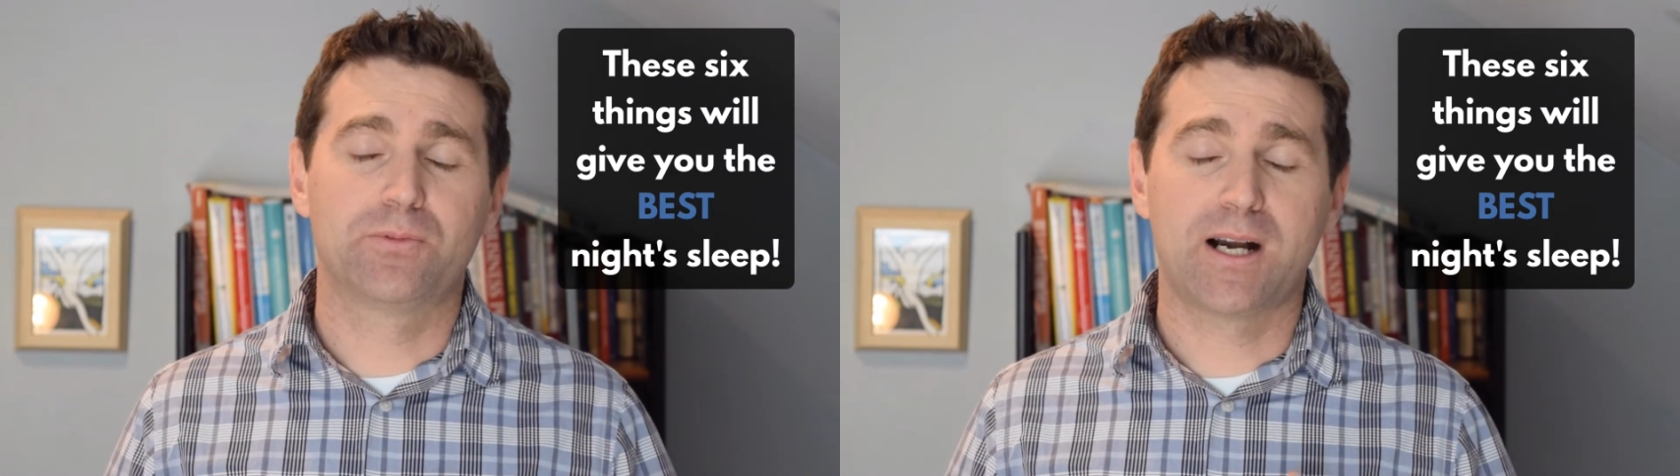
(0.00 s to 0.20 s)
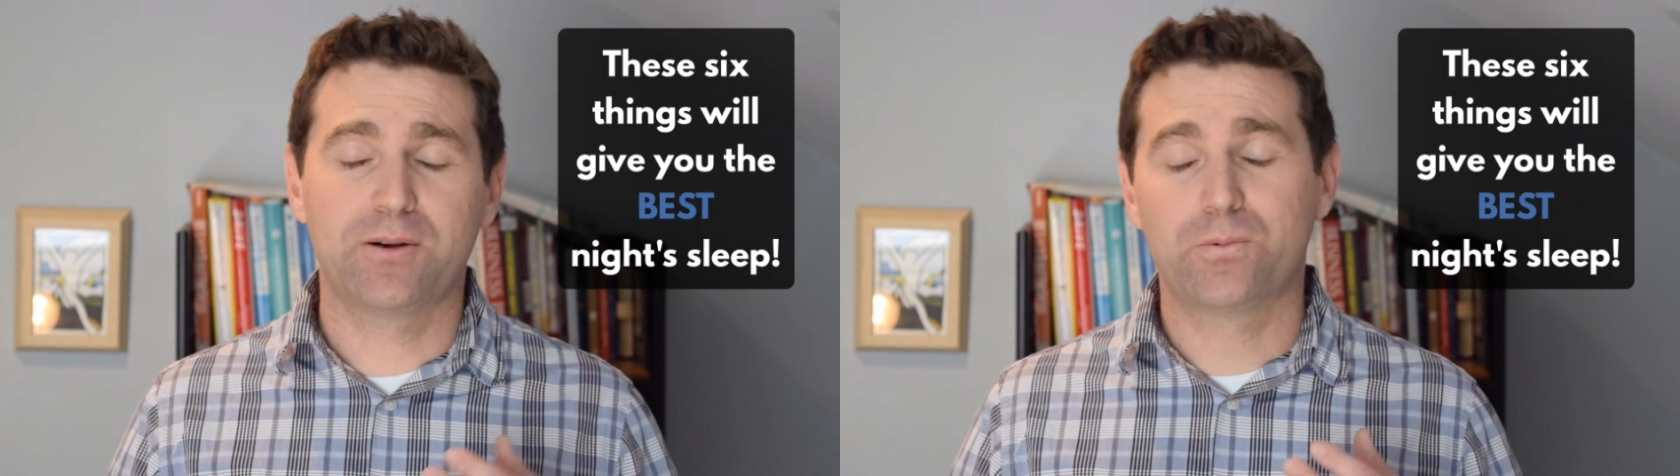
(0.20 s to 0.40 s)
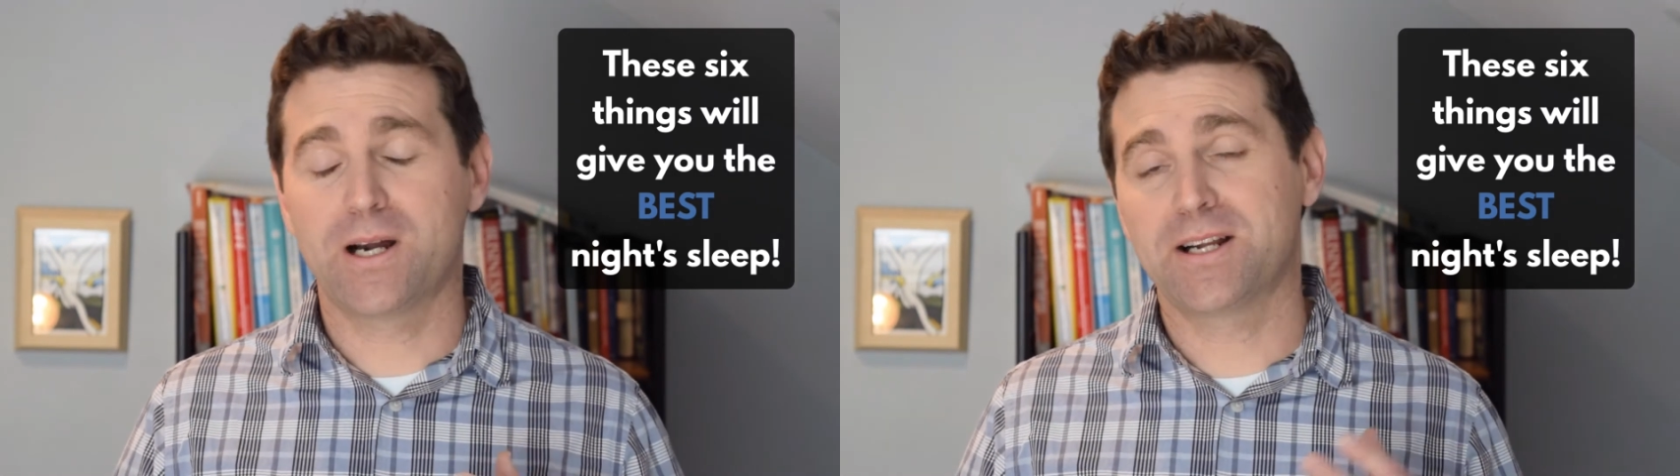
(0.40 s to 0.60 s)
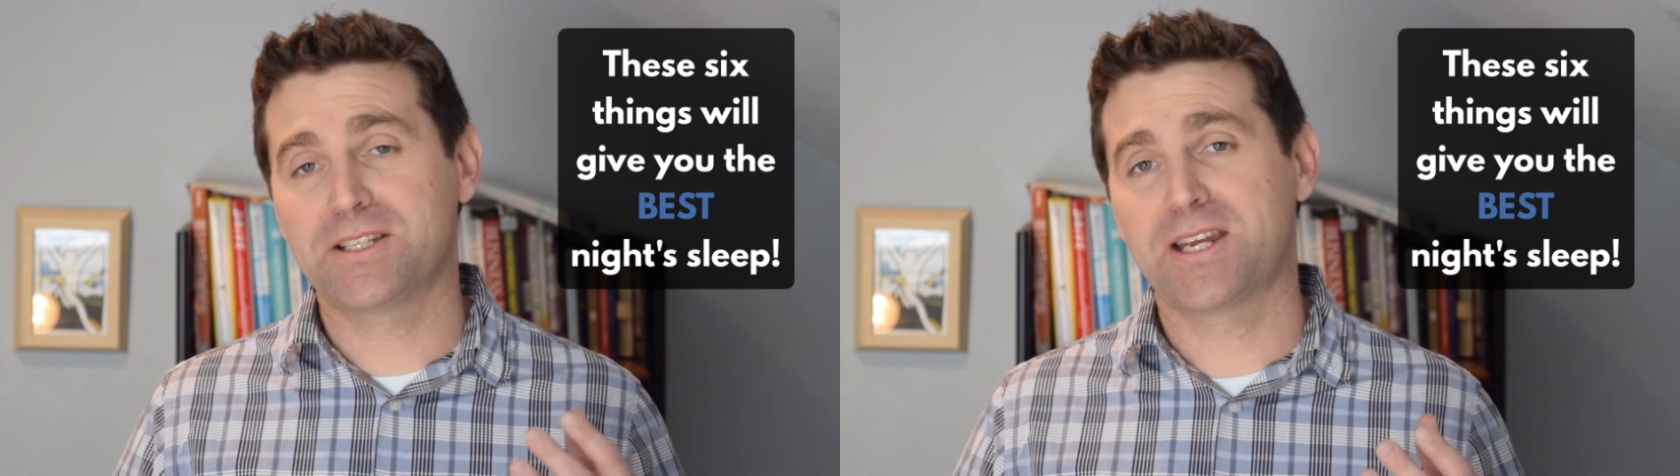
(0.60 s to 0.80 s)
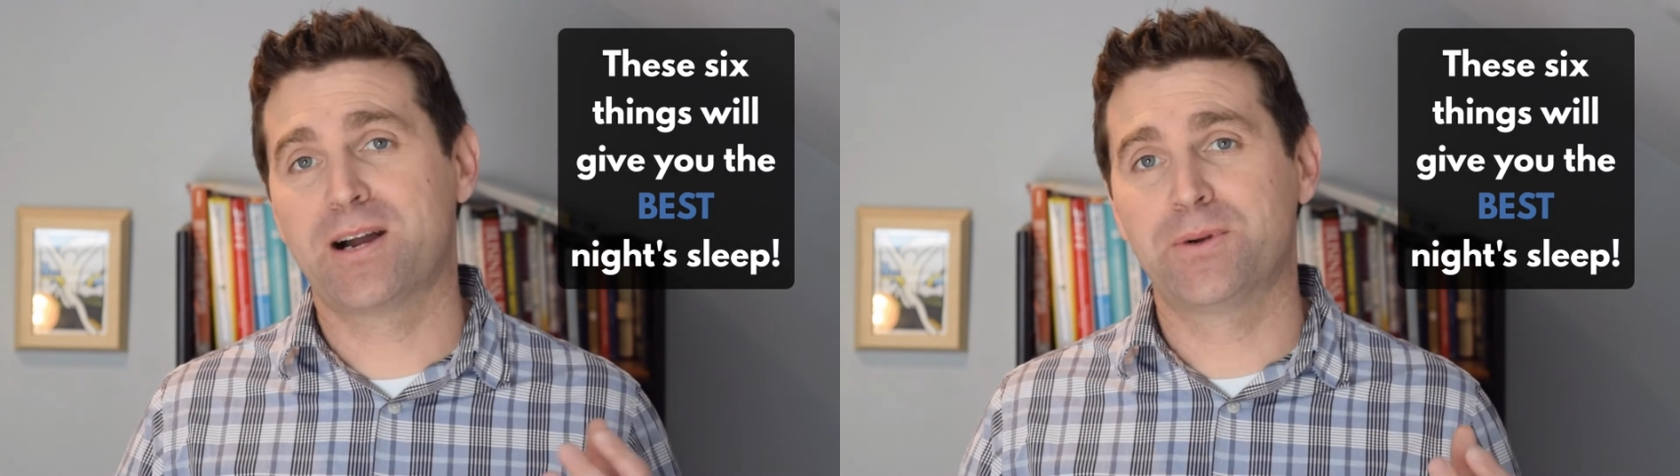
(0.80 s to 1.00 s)

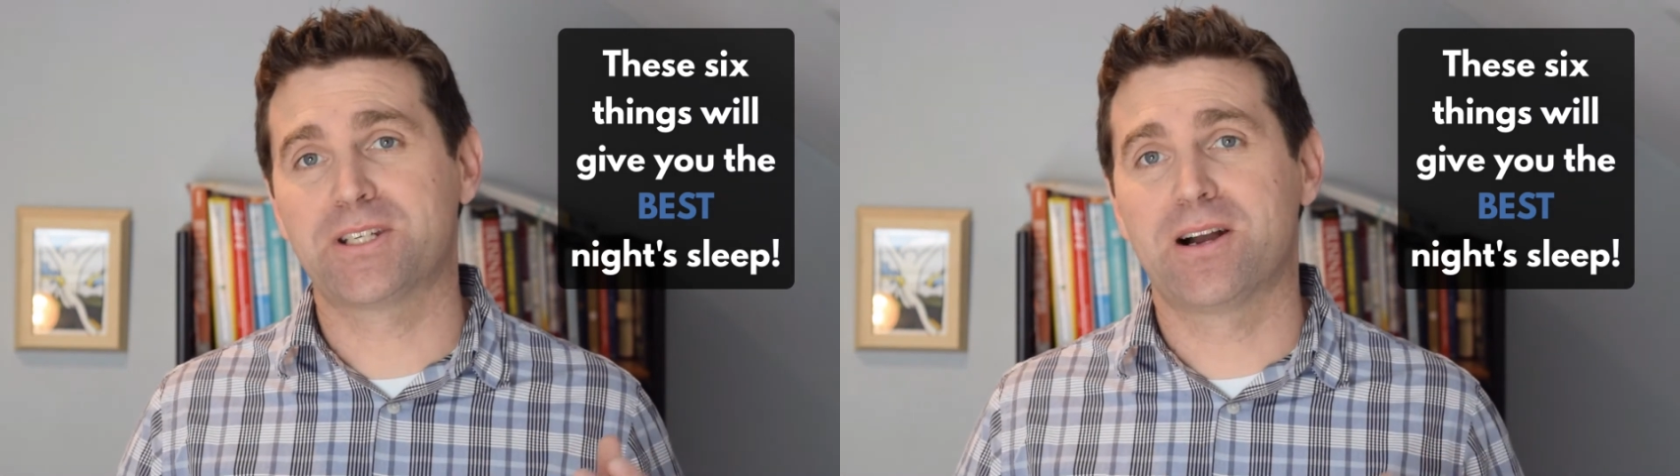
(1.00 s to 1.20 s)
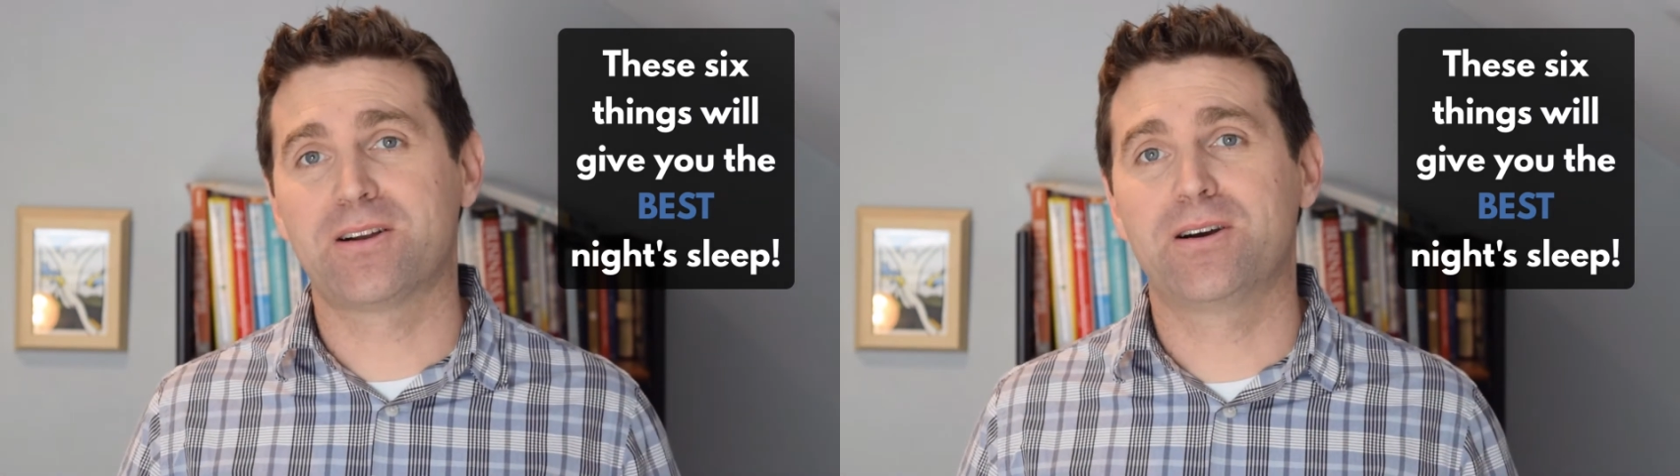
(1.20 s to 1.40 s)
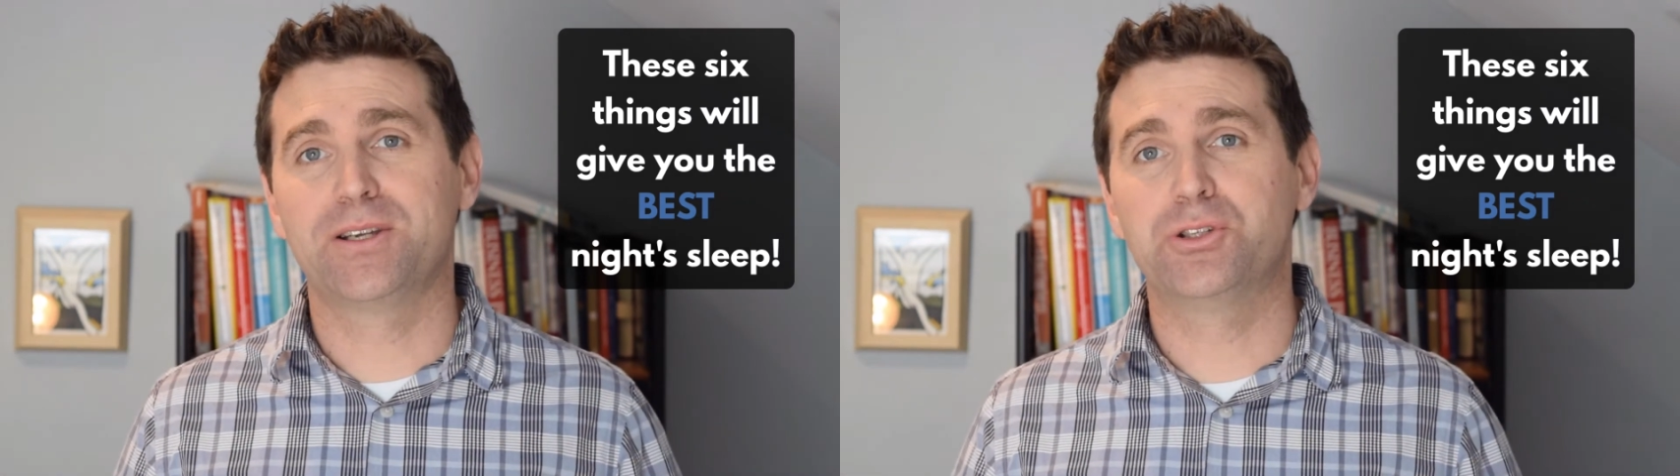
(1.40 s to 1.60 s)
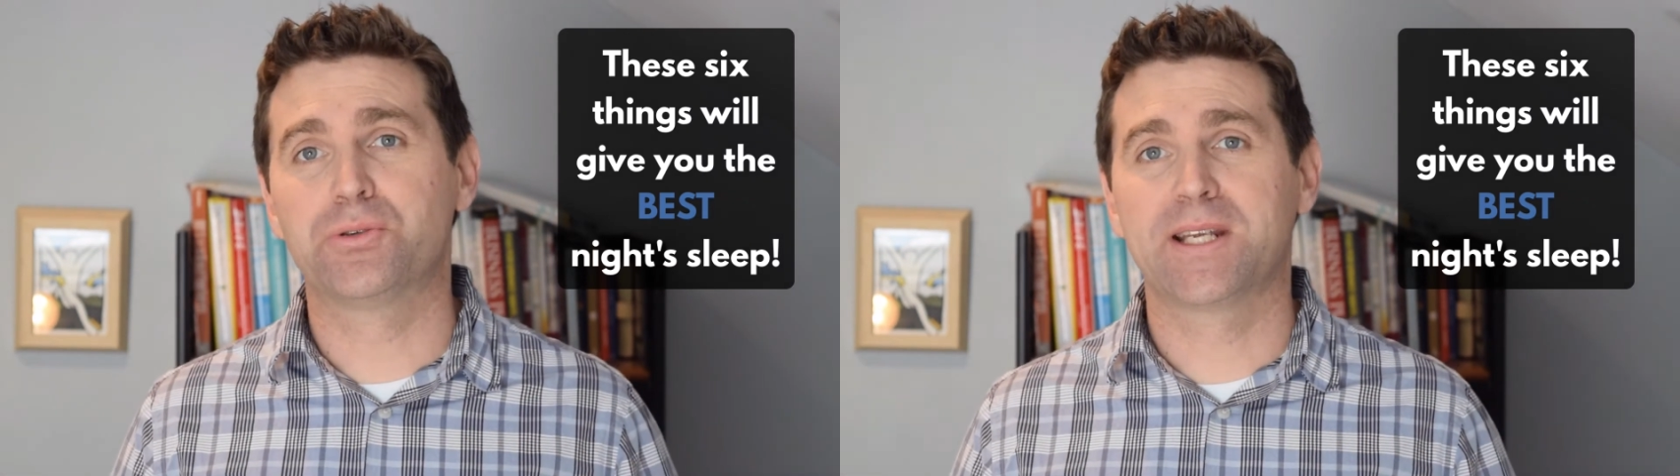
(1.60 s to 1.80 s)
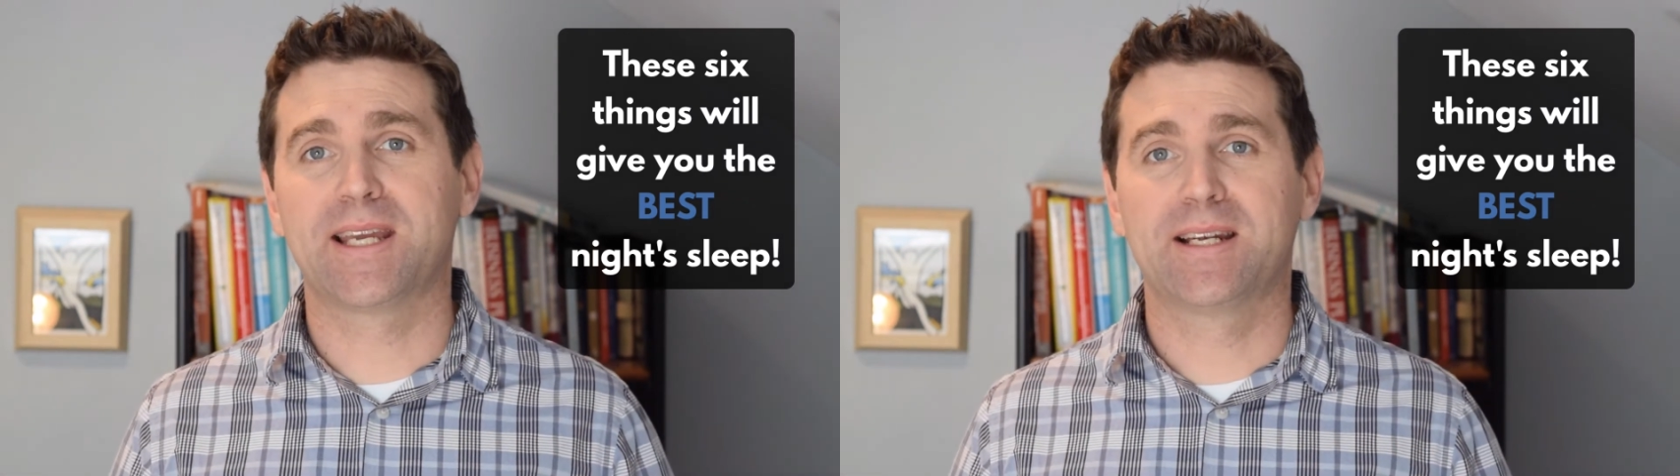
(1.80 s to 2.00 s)
Watch how much alcohol you
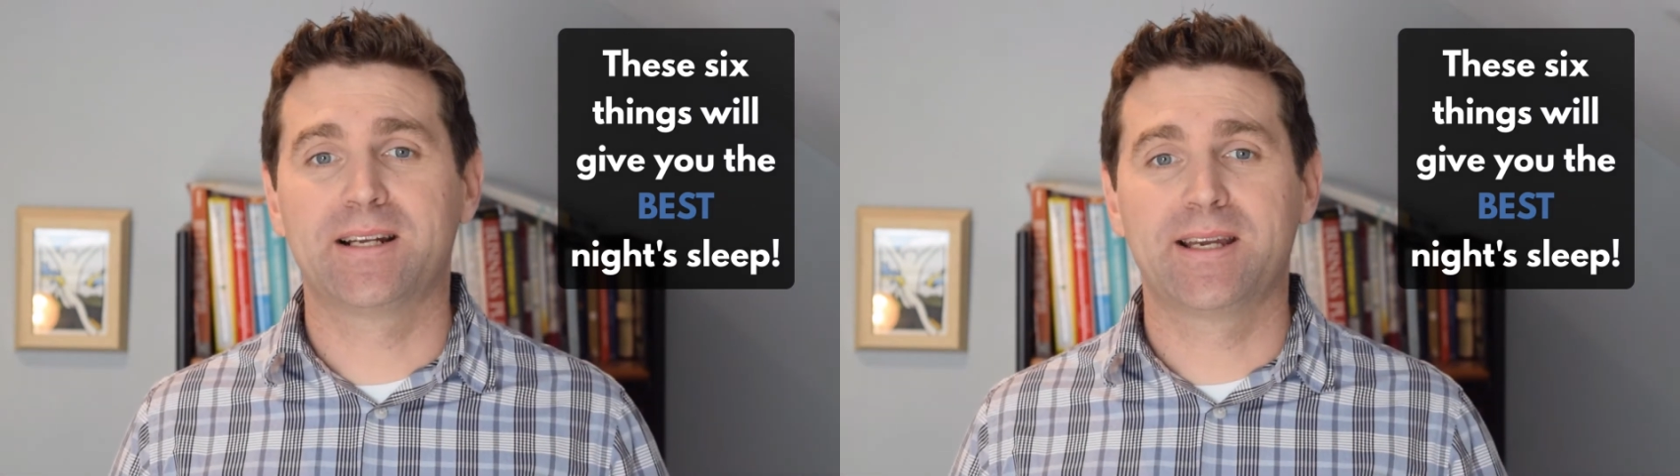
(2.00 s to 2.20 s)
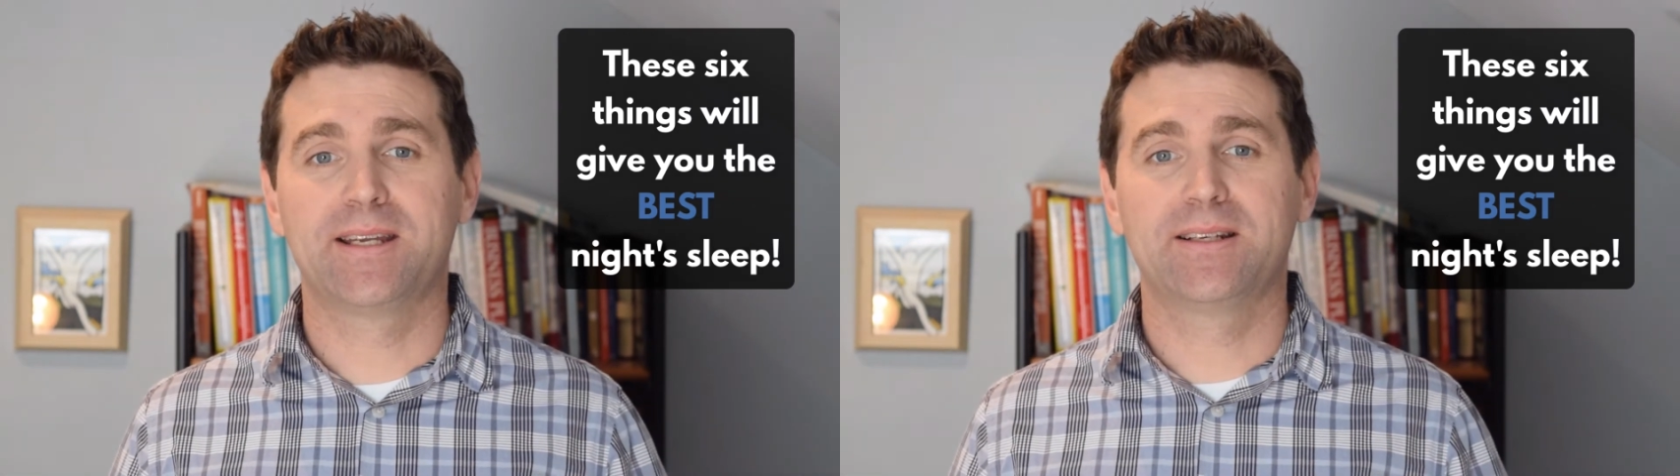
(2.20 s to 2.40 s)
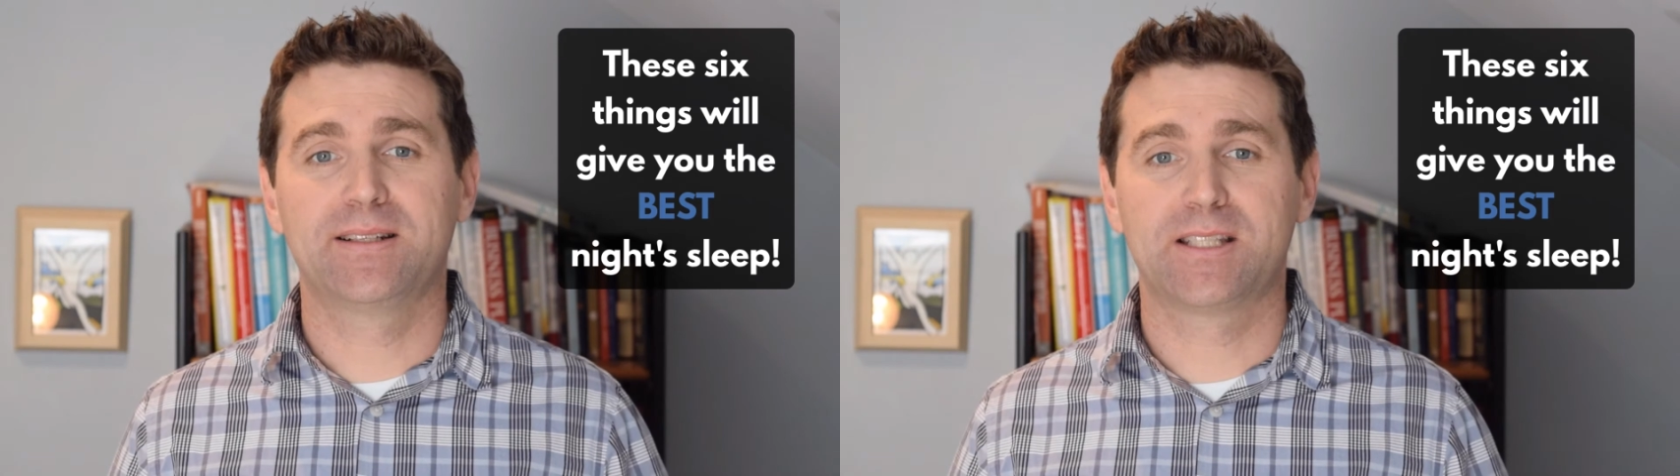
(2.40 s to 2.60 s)
drink at night,